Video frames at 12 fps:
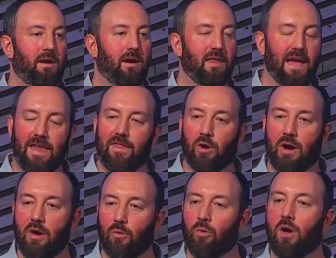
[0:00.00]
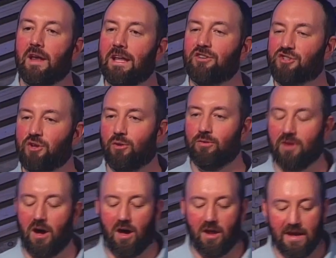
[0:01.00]
They had their running shoes
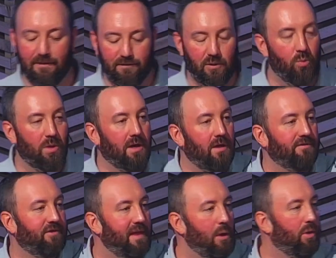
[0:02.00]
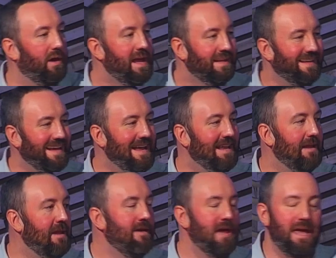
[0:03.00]
on, if you will, and so they were to eat
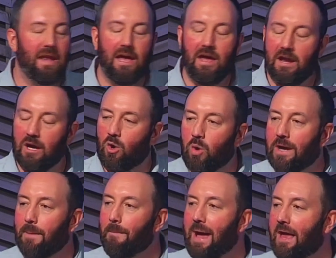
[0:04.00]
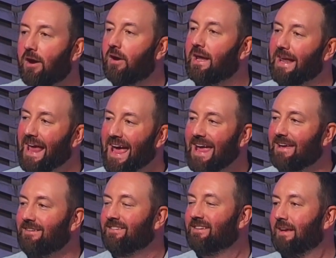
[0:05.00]
it in a quick manner, in
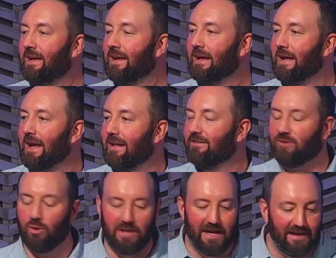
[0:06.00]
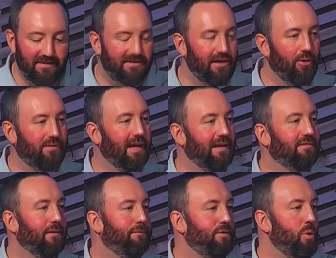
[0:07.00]
haste. And so yeast,
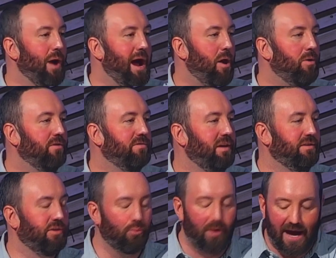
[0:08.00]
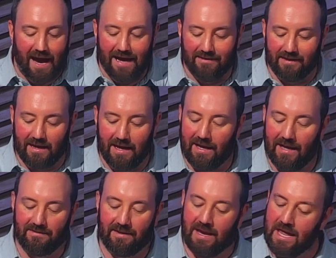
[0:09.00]
takes a few hours to rise, and
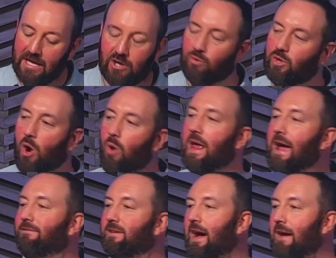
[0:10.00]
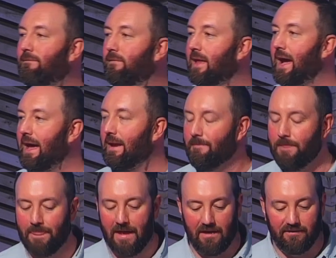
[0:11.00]
God said, you don't have time for that.
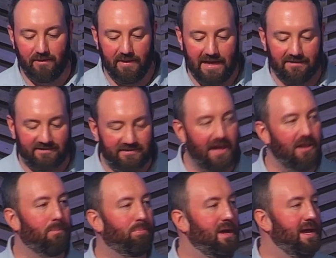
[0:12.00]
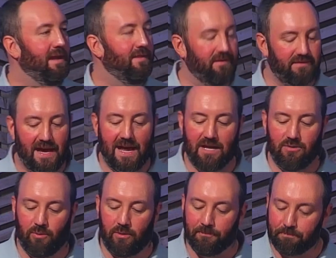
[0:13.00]
And so they celebrated this
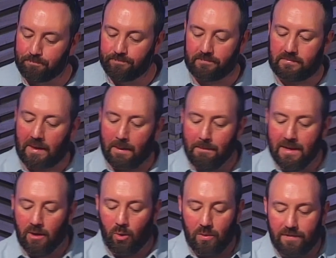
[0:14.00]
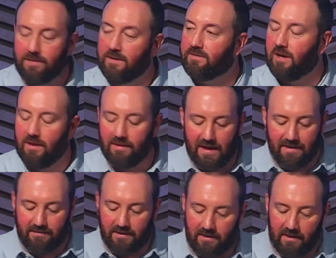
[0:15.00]
annual meal with this
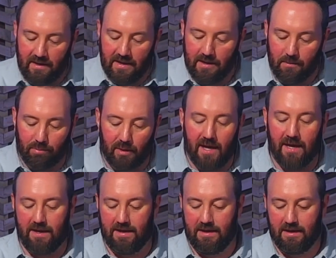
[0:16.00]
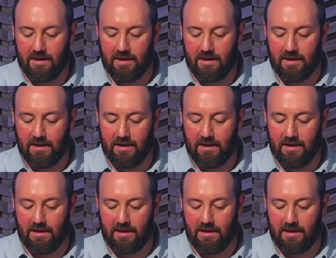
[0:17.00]
unleavened bread.